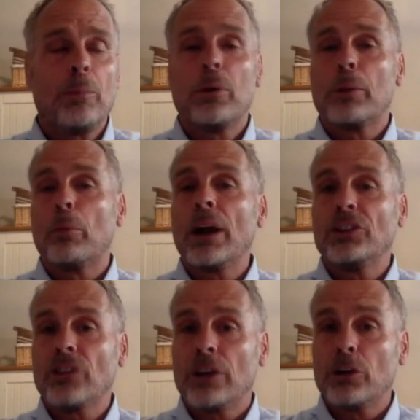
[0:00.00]
put a
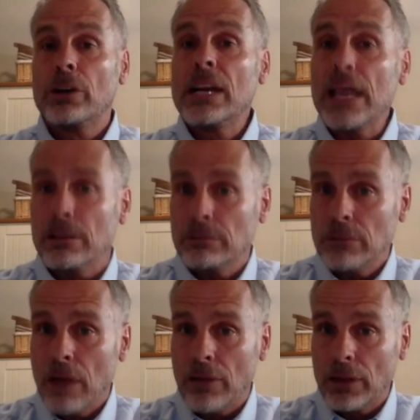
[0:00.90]
brace on your knee,
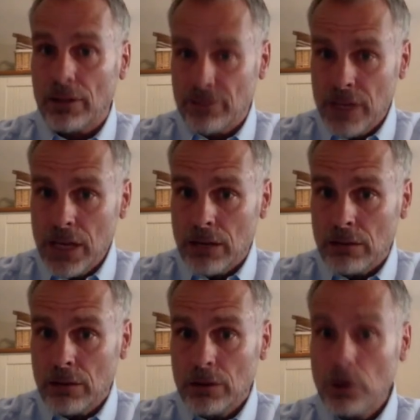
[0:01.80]
on the left knee.
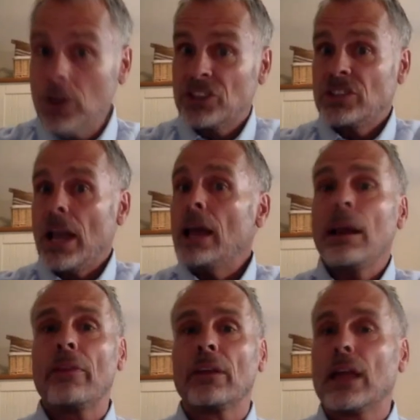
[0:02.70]
You could stand
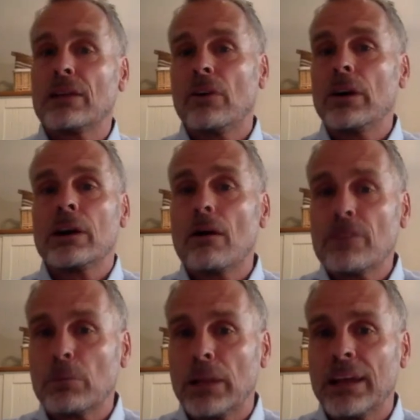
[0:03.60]
on the leg very
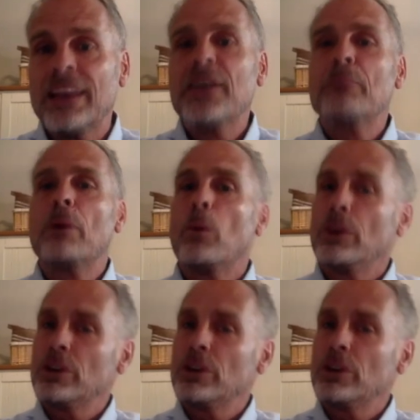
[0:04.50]
comfortably, but when you